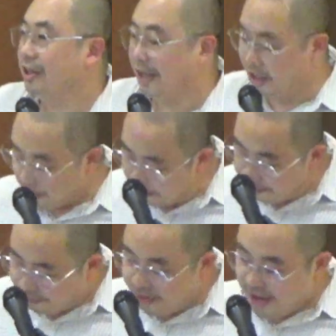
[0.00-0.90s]
And number
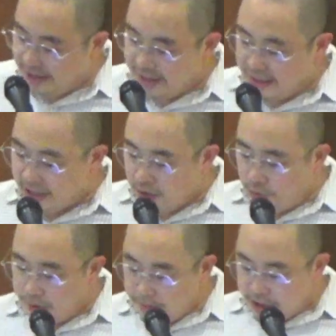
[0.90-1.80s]
three,
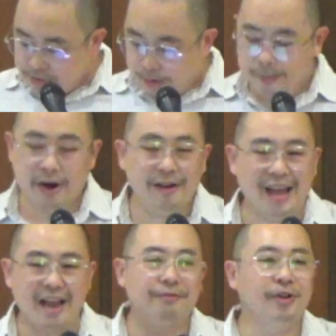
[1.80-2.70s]
we must prepare
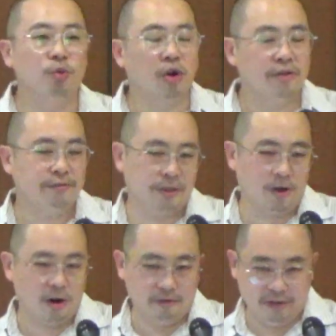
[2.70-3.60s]
everyone for the
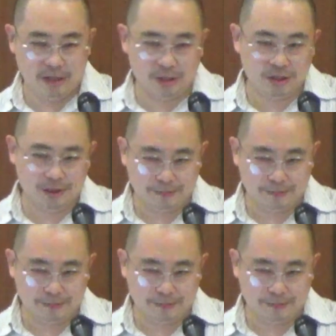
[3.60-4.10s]
harvest.